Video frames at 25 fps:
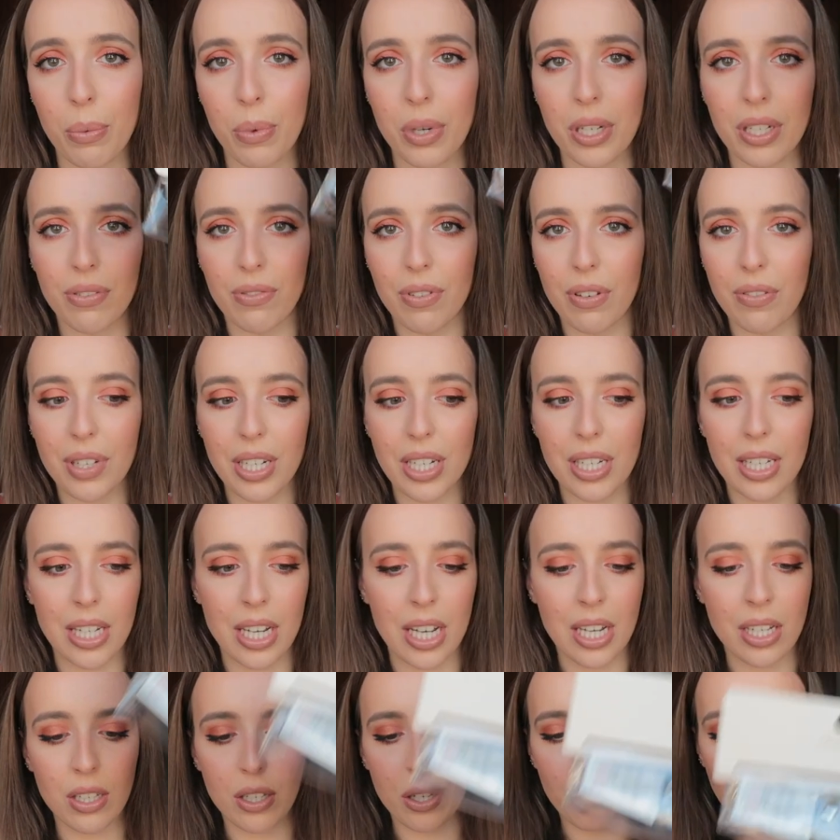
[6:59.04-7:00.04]
it was 50
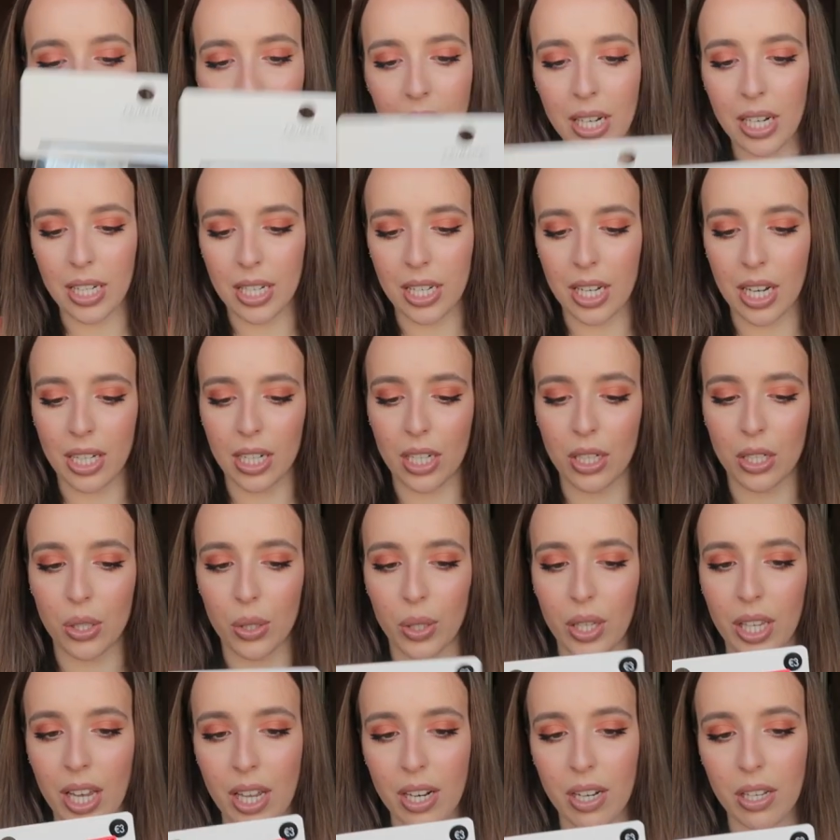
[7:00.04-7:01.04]
cents, so I decided
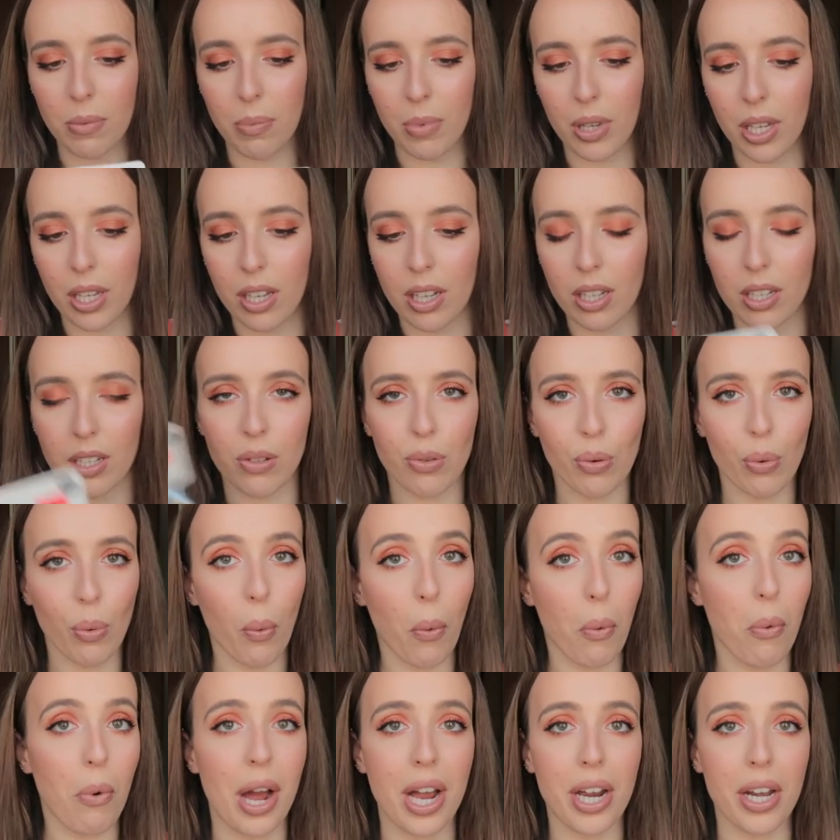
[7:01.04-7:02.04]
to get it because
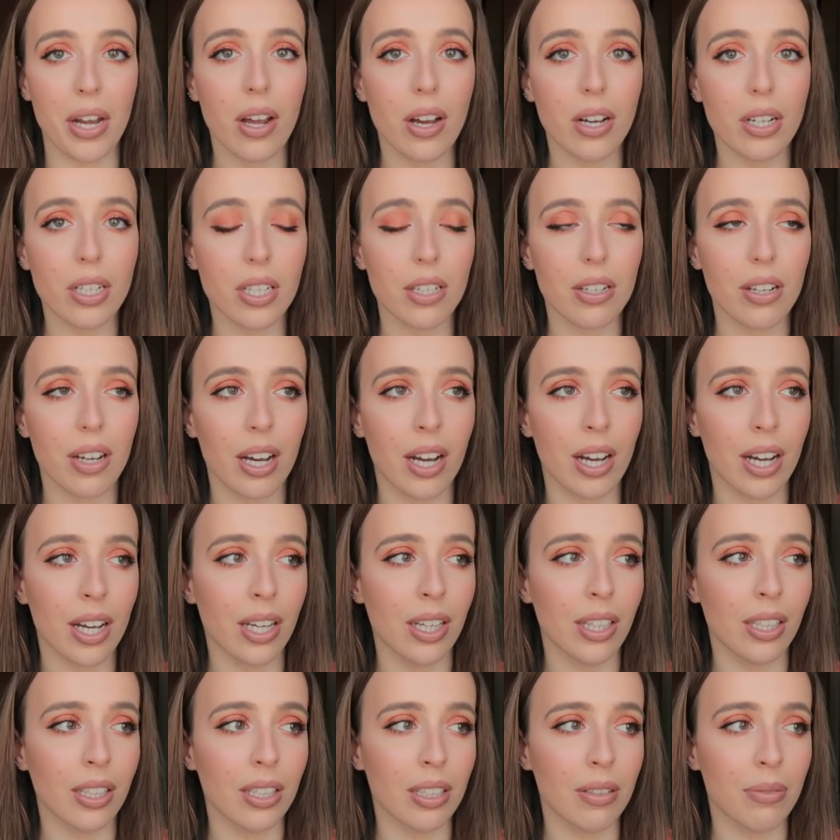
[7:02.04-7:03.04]
why not?
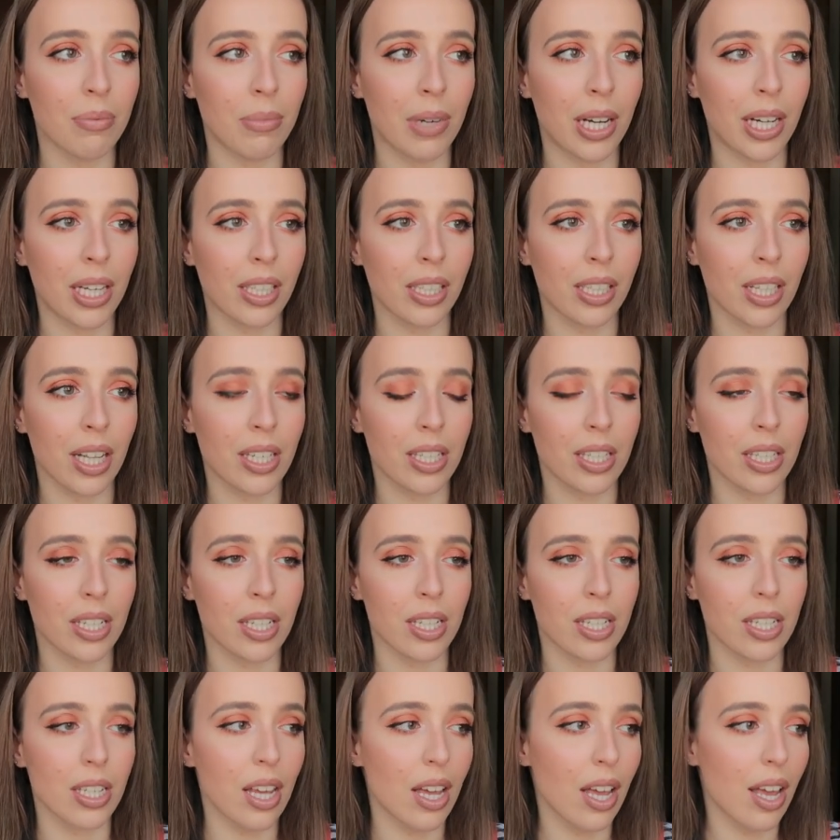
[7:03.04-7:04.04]
I leave my
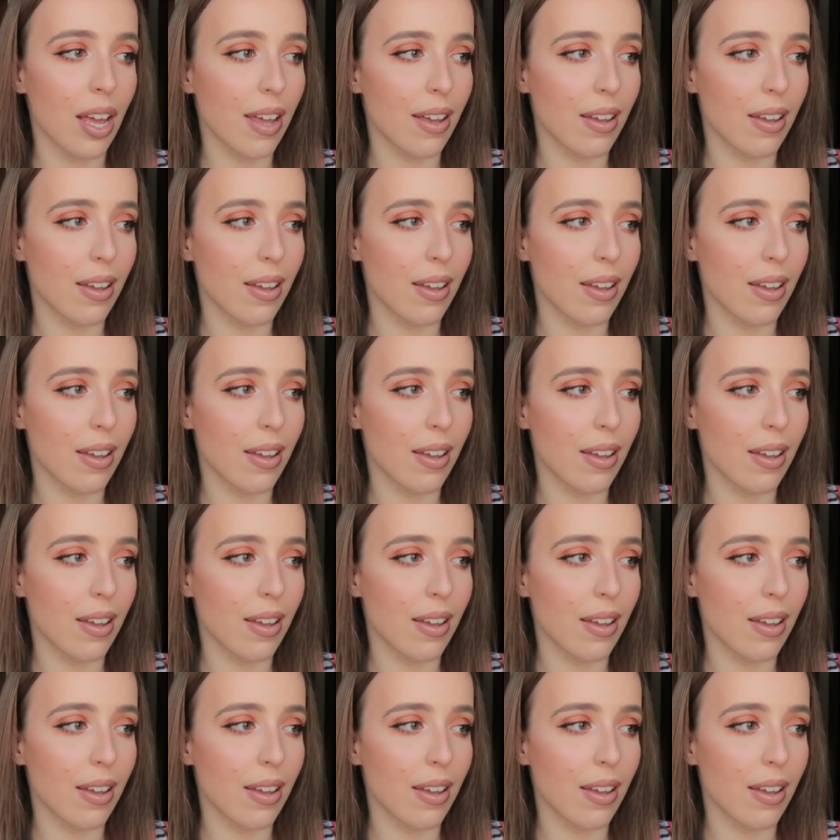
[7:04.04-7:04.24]
glasses